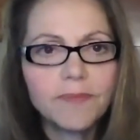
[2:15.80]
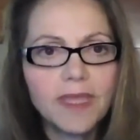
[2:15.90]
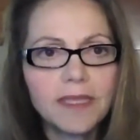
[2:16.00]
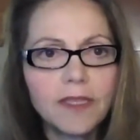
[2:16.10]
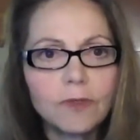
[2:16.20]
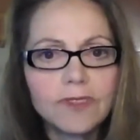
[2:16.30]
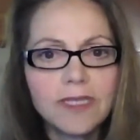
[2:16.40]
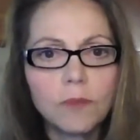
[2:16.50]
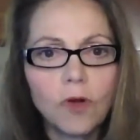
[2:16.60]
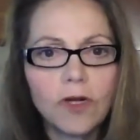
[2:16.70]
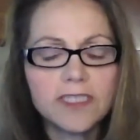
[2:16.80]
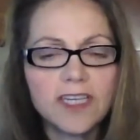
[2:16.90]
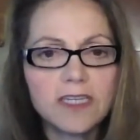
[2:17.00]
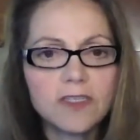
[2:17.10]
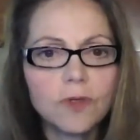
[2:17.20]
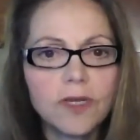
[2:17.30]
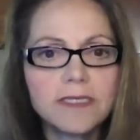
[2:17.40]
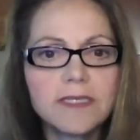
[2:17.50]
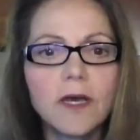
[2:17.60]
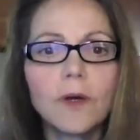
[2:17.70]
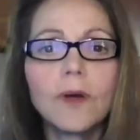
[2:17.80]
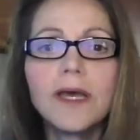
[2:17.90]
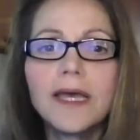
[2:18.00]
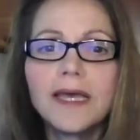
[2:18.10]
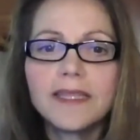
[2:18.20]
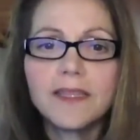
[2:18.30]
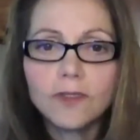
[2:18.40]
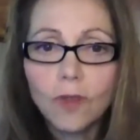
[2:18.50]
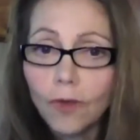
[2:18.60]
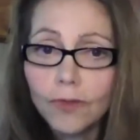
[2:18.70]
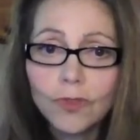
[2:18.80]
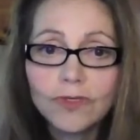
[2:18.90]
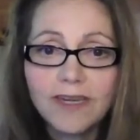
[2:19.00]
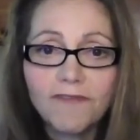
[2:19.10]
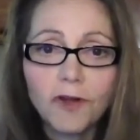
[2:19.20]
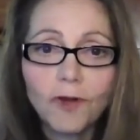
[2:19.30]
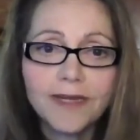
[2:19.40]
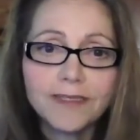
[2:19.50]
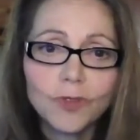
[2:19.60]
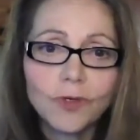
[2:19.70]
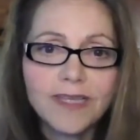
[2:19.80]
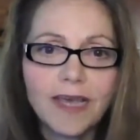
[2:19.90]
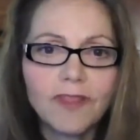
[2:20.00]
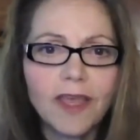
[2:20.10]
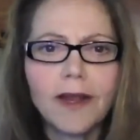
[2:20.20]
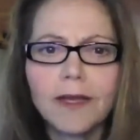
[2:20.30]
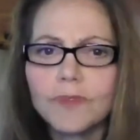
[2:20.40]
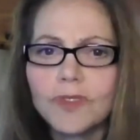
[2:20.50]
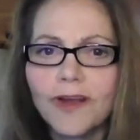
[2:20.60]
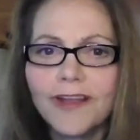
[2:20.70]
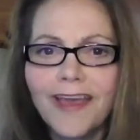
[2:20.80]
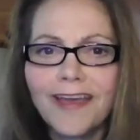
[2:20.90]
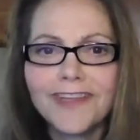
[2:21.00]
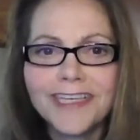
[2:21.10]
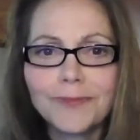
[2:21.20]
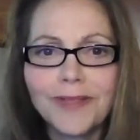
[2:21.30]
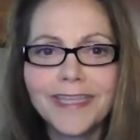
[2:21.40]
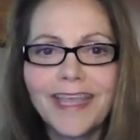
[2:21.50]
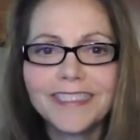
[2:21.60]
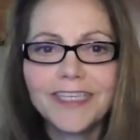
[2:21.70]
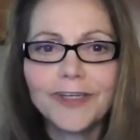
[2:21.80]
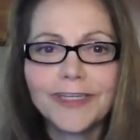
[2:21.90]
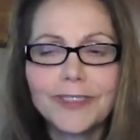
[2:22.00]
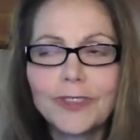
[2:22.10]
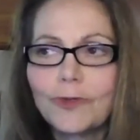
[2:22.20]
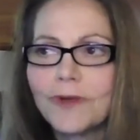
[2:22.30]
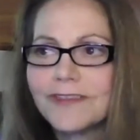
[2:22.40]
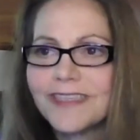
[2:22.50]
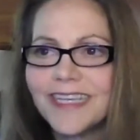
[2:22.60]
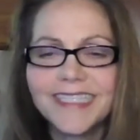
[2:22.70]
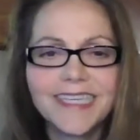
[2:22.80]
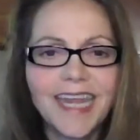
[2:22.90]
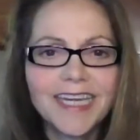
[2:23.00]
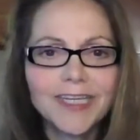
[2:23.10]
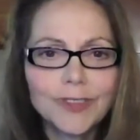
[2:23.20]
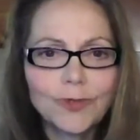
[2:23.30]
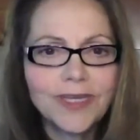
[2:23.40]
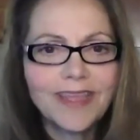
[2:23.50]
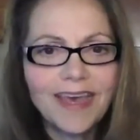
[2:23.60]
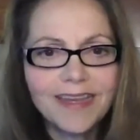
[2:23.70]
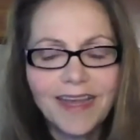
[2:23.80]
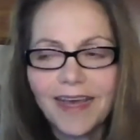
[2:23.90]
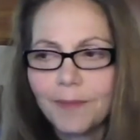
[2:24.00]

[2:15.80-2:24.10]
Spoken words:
in use in the mortgage industry. So there's all sorts of different credit scores out there. I'm sorry you have to explain that to your consumers. It's an industry that